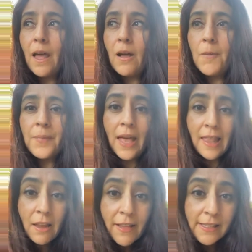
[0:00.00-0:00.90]
a
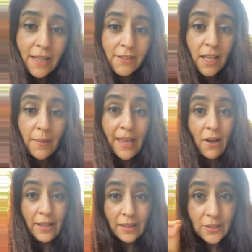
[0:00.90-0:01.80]
lot of that stuff's coming
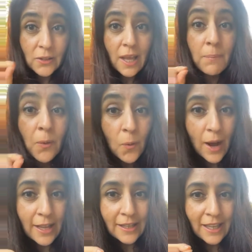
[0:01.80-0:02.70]
out, and so number
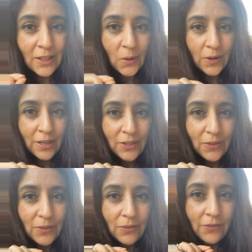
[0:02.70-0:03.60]
one, in order
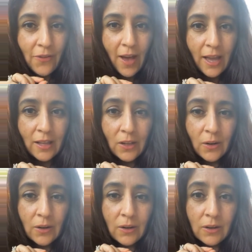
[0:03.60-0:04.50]
to find
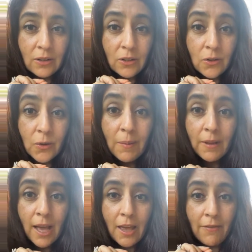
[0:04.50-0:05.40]
your
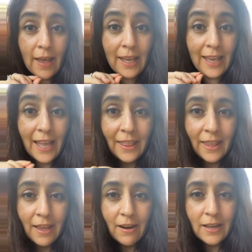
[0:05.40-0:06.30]
dream life and get
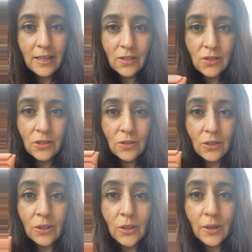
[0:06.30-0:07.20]
there, is
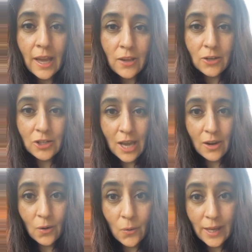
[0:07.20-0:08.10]
to look at your
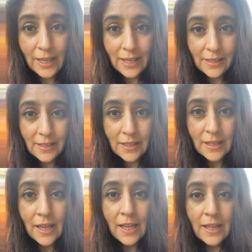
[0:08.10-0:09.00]
shadow. What is it
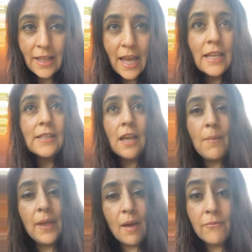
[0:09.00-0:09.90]
that is
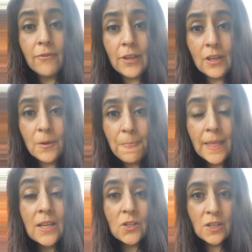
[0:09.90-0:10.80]
coming up for you,
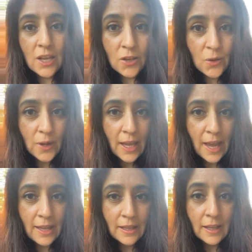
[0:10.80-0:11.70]
so that you
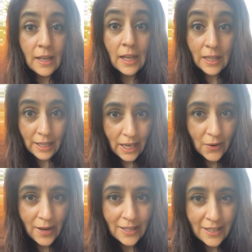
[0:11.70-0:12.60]
can
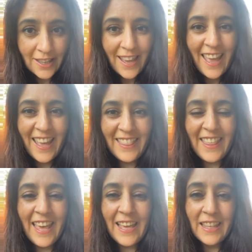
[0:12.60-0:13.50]
clear it? And
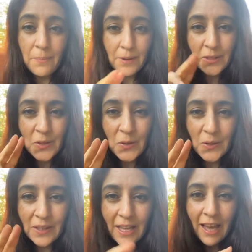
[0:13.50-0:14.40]
then number
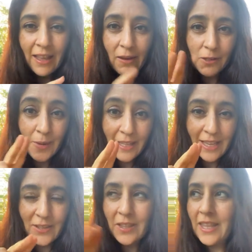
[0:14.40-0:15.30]
two, that was my
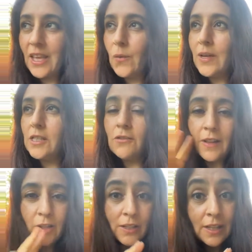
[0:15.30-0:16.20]
day two thing, was
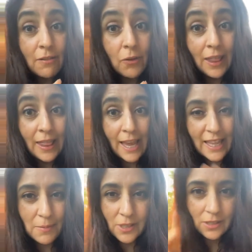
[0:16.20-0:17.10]
fill yourself with light.
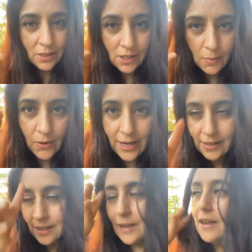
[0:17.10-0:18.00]
I'm just
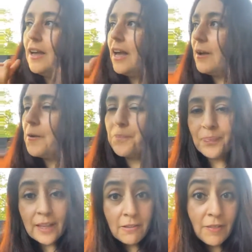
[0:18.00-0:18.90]
summarizing.
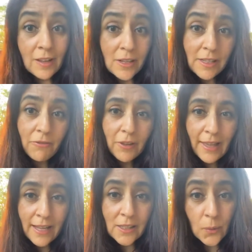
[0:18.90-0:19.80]
Fill yourself with
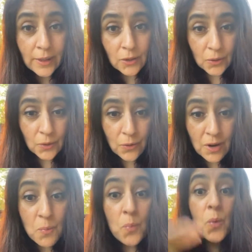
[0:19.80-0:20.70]
light. So when you
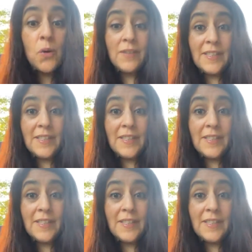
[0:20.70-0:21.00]
remove